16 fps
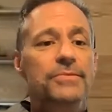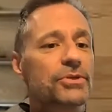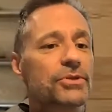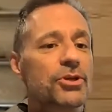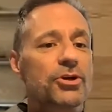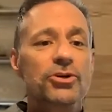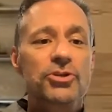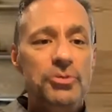
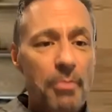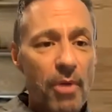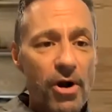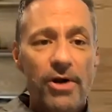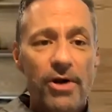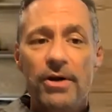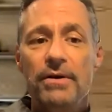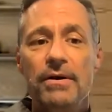You're
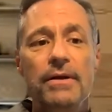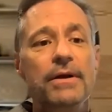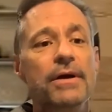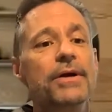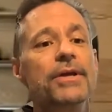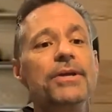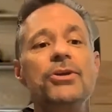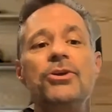smart.
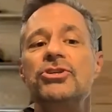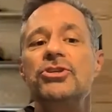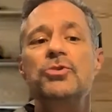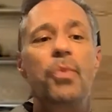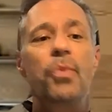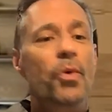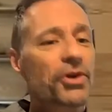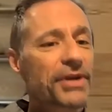You're
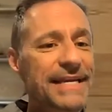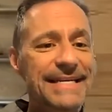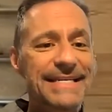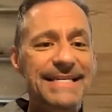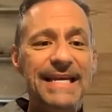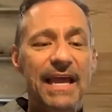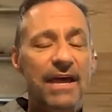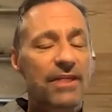just working
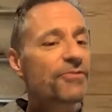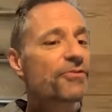together